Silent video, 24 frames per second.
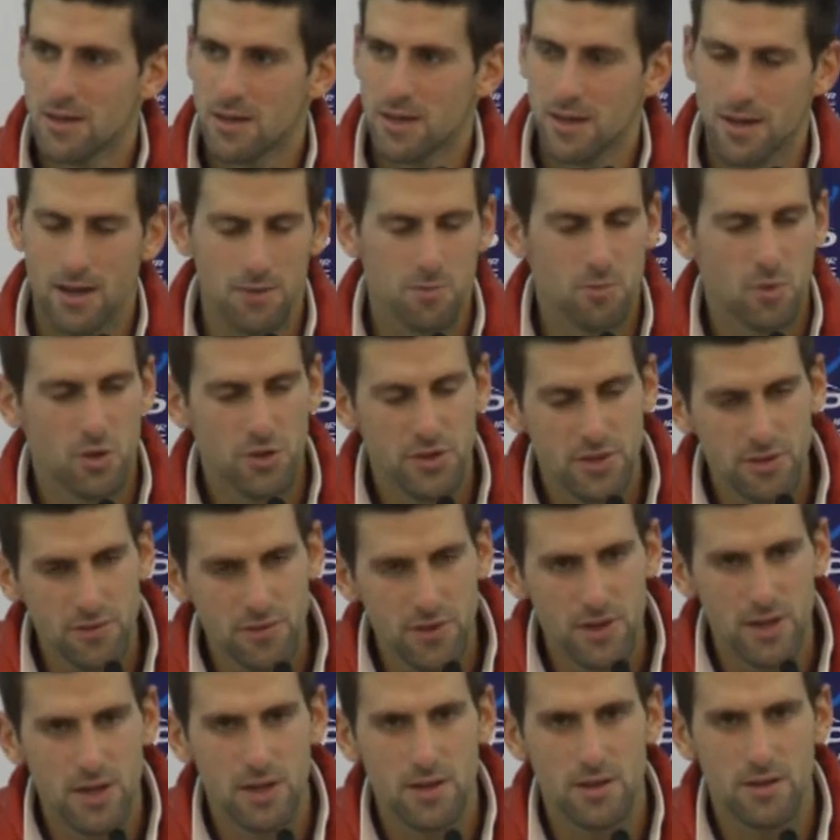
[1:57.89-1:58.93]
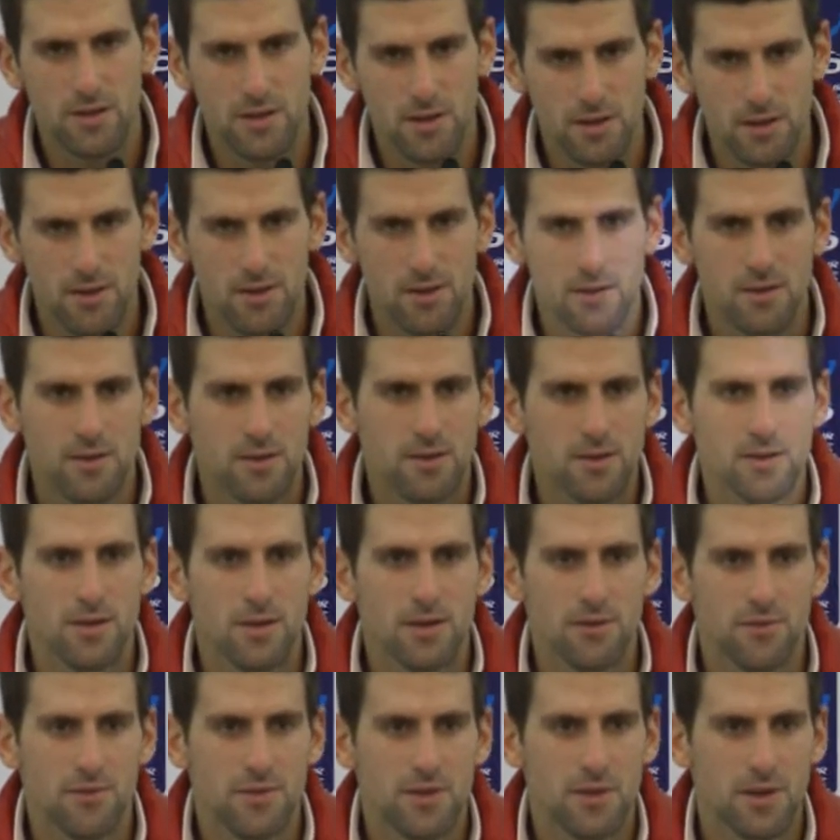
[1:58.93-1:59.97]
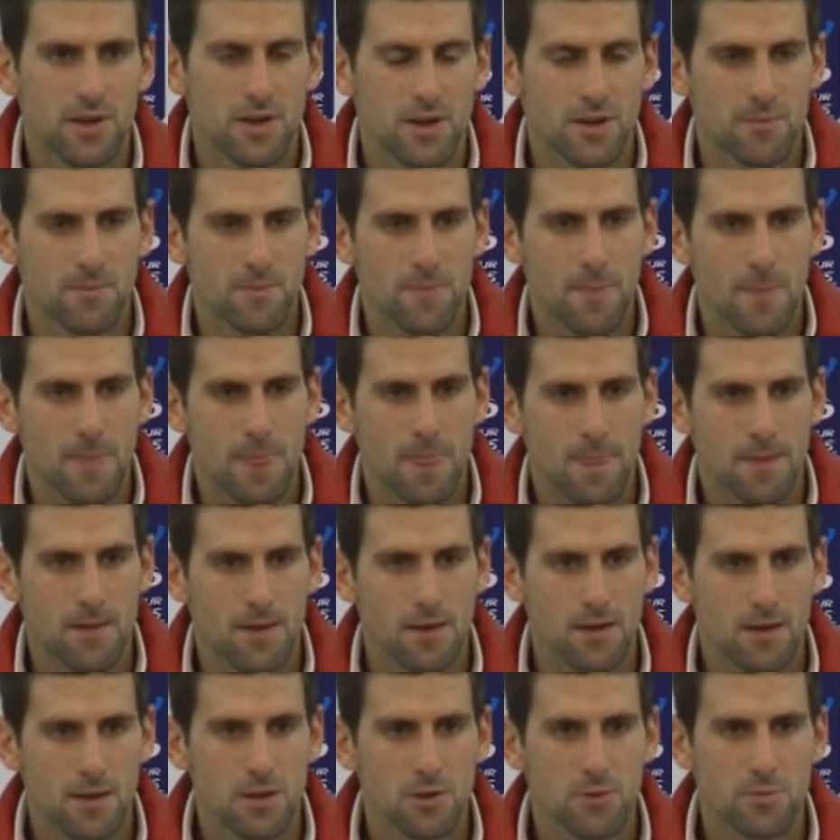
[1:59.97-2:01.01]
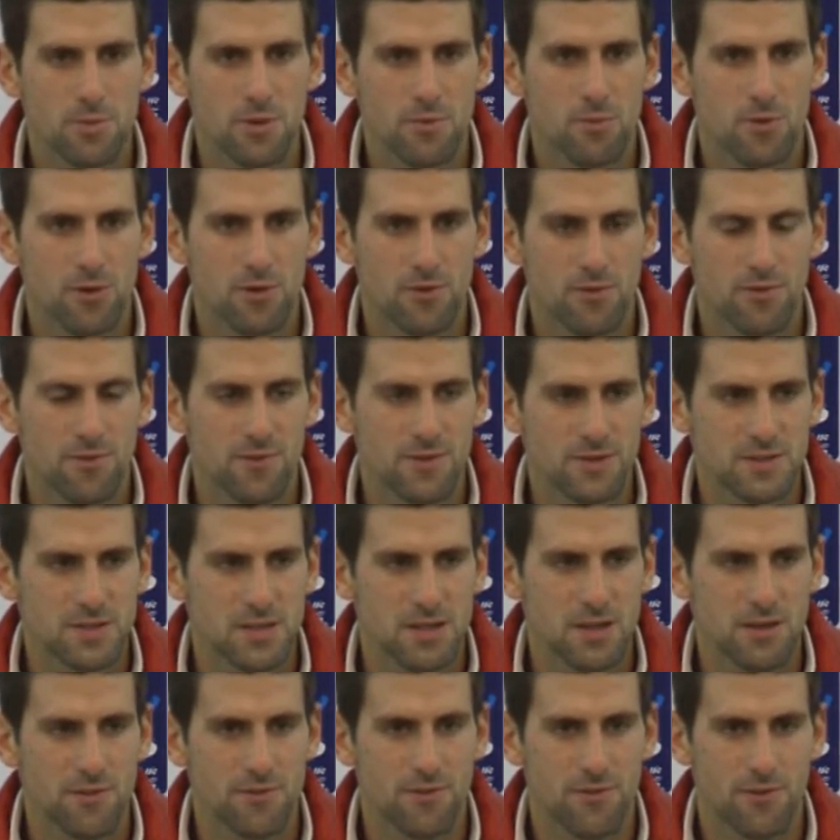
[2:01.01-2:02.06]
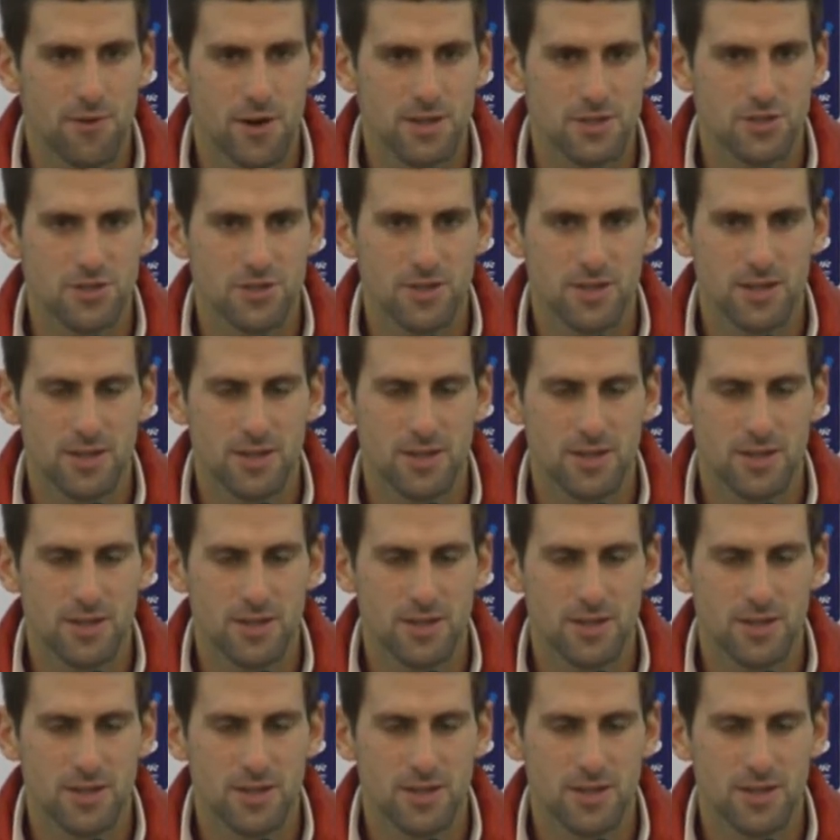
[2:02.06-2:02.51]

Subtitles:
I got motivated and got a little bit more physically fresh